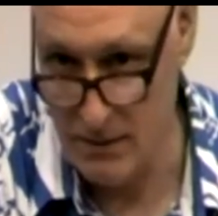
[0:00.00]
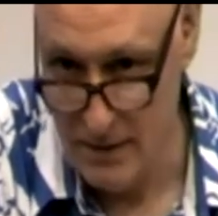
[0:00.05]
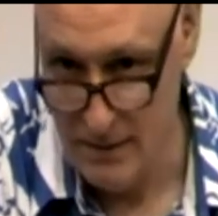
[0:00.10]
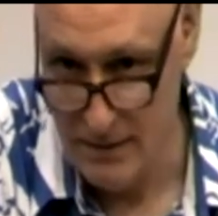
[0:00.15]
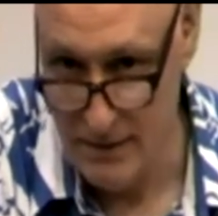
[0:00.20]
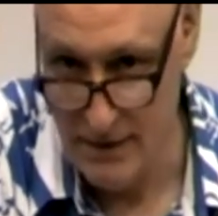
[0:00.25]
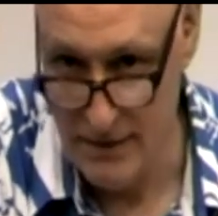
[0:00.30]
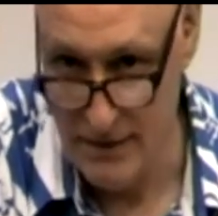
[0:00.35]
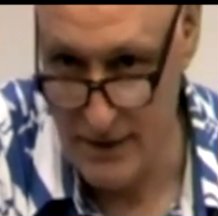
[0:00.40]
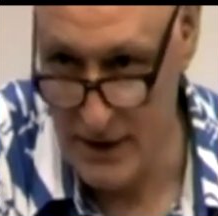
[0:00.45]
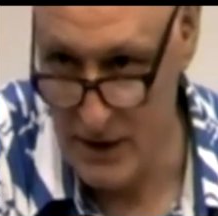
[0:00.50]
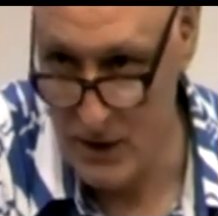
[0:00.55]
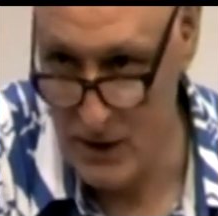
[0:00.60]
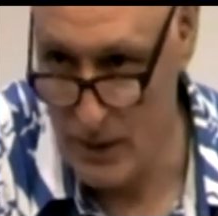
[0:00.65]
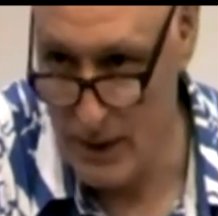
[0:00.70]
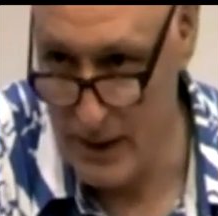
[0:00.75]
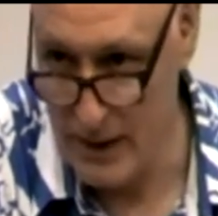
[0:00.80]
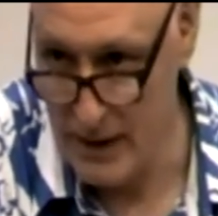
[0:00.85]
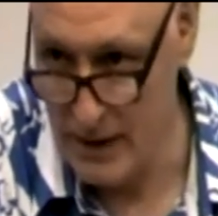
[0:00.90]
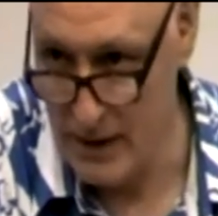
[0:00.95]
15,
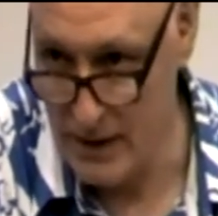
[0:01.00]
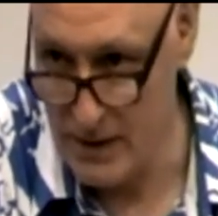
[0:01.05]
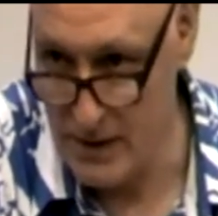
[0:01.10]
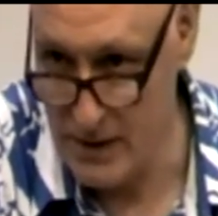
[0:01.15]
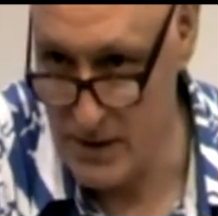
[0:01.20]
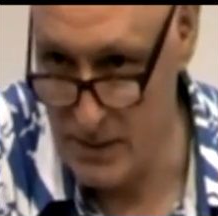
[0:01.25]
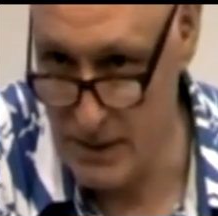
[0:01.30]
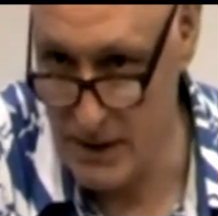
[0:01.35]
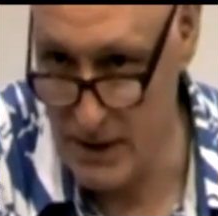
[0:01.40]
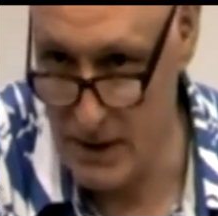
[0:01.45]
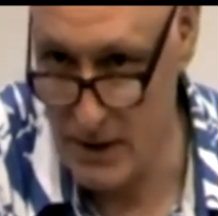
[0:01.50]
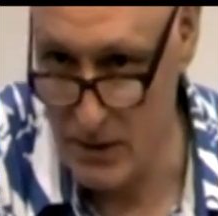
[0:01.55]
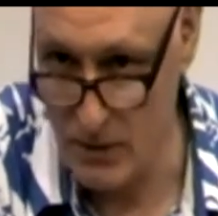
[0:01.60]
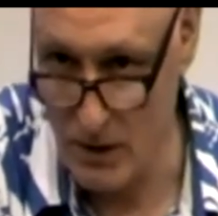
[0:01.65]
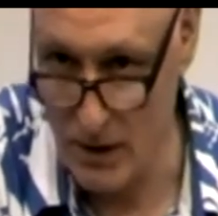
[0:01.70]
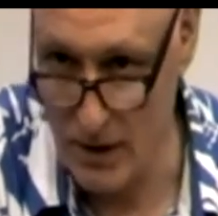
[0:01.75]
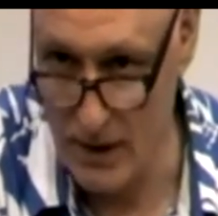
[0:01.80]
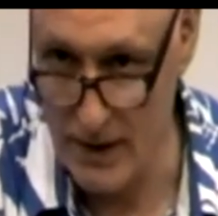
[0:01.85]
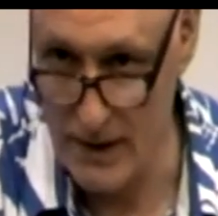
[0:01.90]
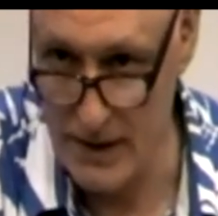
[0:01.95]
20 years, the particular
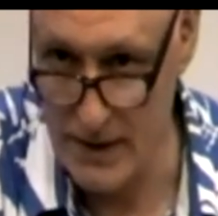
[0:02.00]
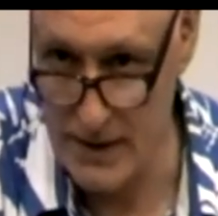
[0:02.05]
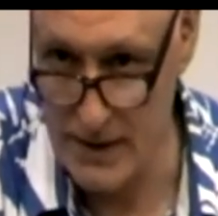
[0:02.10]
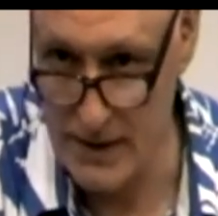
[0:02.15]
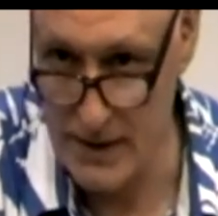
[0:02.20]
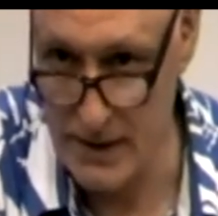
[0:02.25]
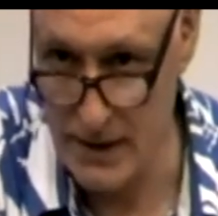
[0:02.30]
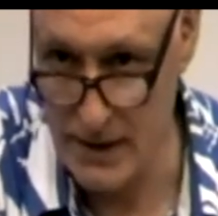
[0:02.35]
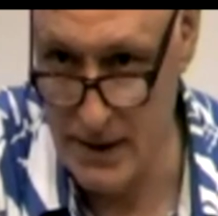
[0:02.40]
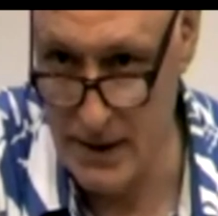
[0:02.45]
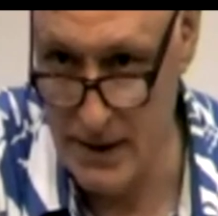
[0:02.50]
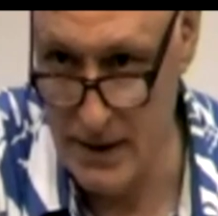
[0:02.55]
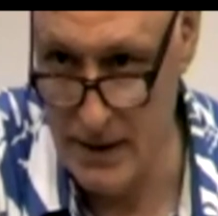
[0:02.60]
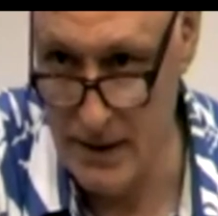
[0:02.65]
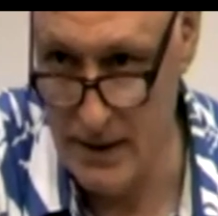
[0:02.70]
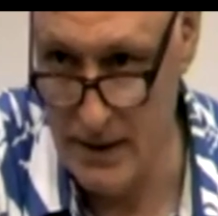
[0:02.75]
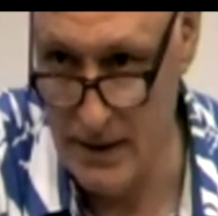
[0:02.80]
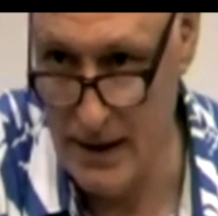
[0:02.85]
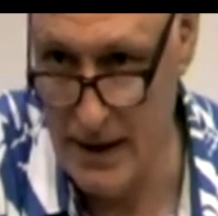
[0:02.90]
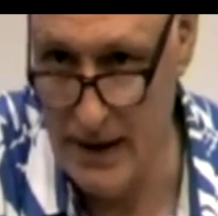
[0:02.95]
rise in
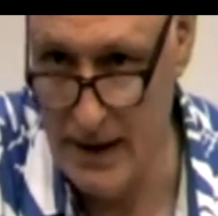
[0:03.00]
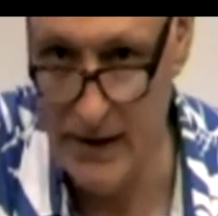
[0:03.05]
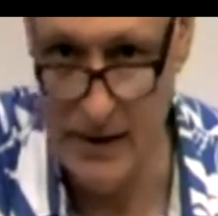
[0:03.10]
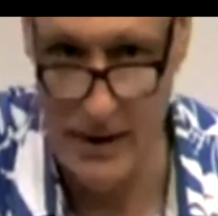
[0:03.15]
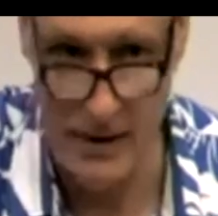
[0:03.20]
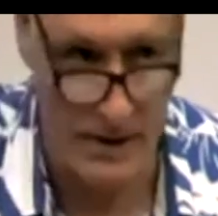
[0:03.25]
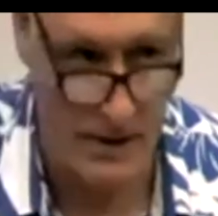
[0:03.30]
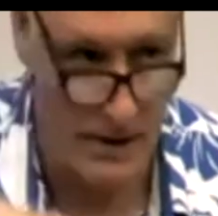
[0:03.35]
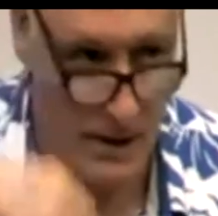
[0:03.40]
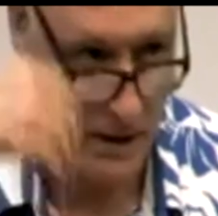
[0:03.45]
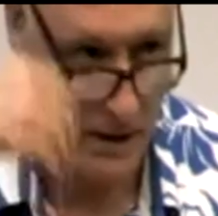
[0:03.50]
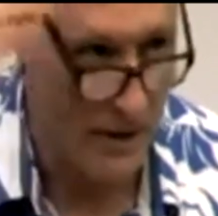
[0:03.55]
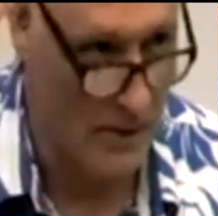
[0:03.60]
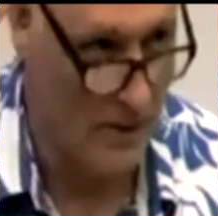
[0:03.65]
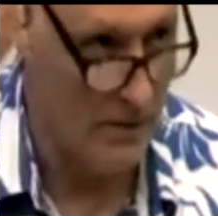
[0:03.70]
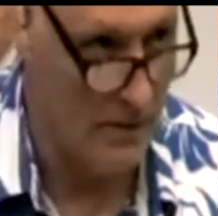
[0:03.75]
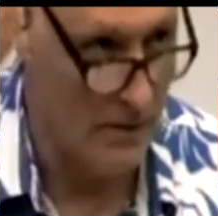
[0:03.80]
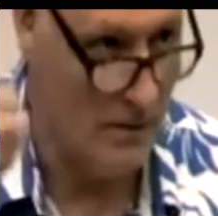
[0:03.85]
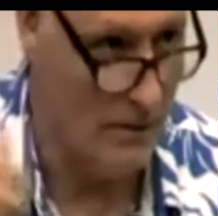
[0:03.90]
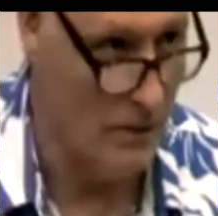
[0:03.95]
an atheistic
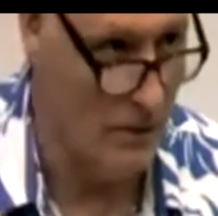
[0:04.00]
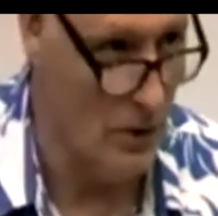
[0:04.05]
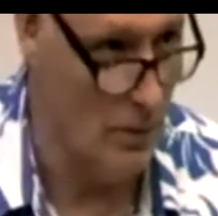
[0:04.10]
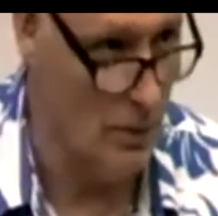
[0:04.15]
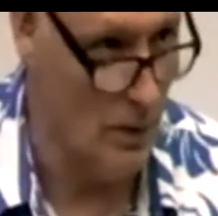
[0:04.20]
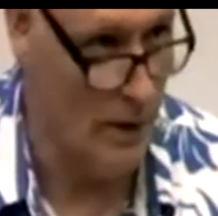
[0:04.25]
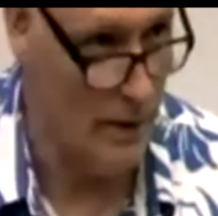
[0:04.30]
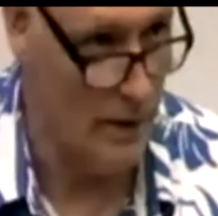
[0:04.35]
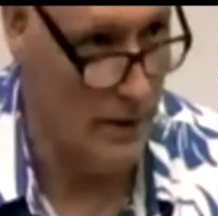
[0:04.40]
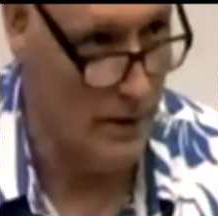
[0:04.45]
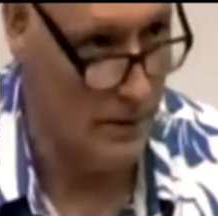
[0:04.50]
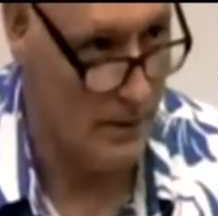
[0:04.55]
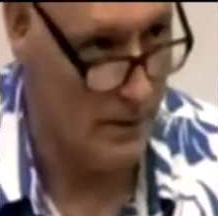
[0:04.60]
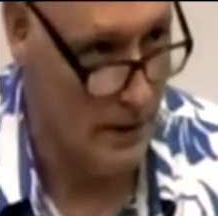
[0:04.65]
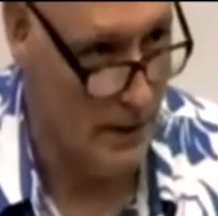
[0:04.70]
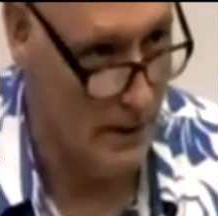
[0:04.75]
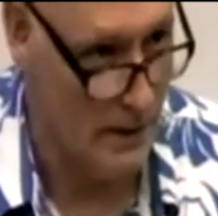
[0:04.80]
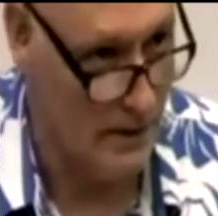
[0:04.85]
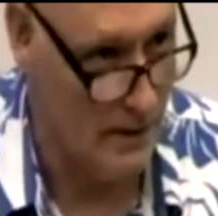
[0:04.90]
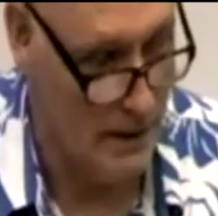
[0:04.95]
viewpoint
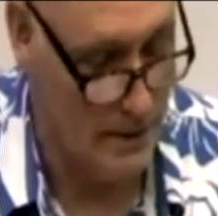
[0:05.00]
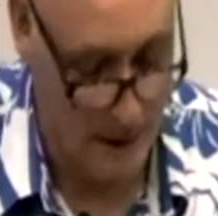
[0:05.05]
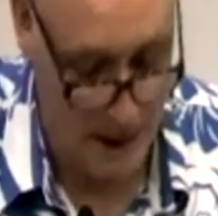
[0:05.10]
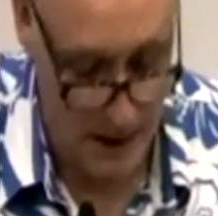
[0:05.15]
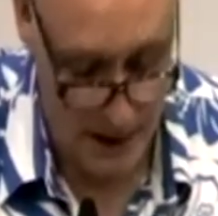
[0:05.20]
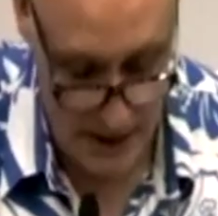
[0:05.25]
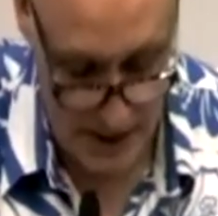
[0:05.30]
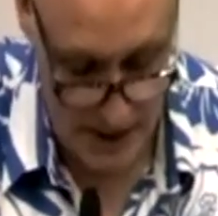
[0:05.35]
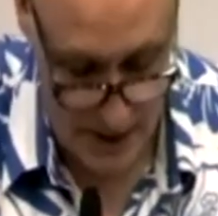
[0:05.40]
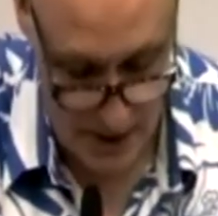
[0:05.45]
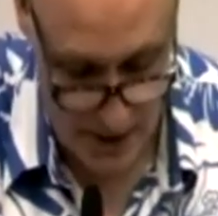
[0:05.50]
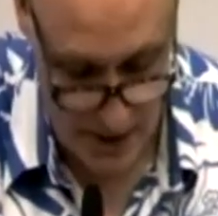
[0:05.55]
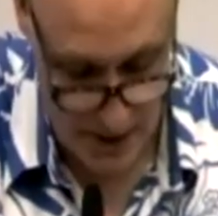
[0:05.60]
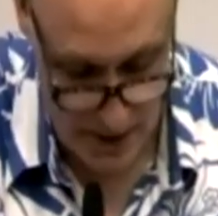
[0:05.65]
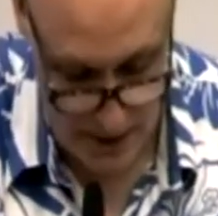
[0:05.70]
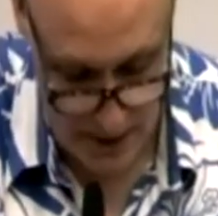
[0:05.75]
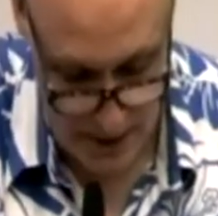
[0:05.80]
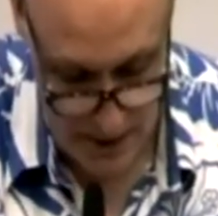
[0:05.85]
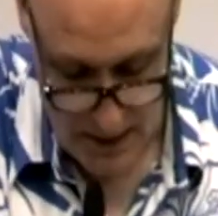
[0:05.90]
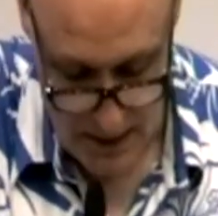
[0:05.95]
in many
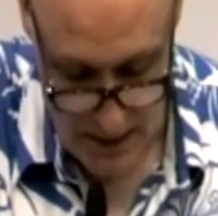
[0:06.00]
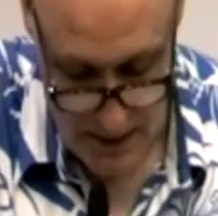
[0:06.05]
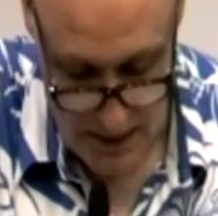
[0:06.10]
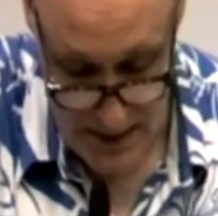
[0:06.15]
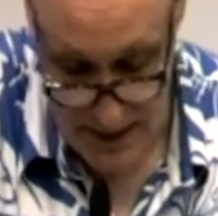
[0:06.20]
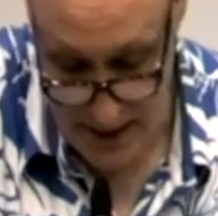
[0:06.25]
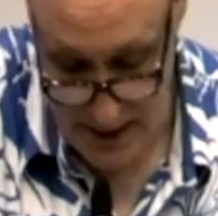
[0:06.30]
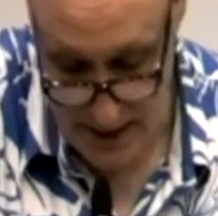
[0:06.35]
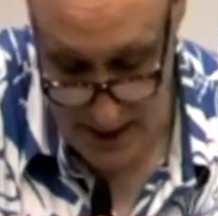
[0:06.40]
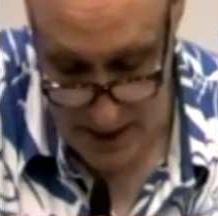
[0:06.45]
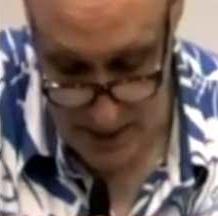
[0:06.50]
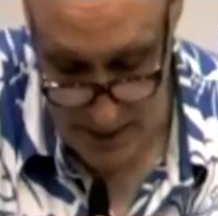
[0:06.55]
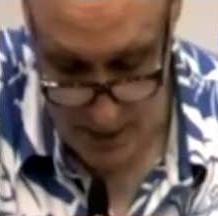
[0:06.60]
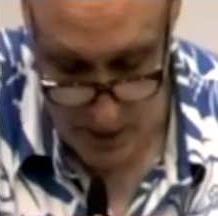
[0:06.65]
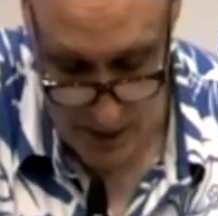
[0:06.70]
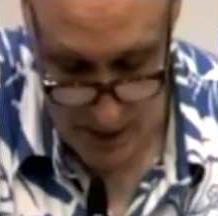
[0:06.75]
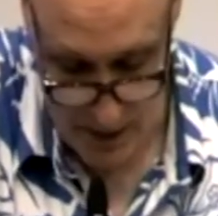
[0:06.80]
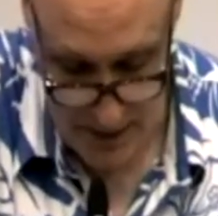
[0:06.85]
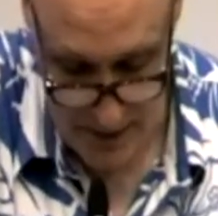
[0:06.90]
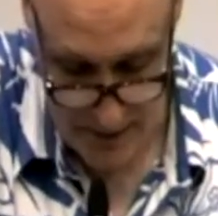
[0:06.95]
societies and see it as
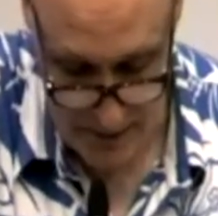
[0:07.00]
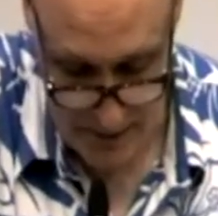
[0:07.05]
progressive.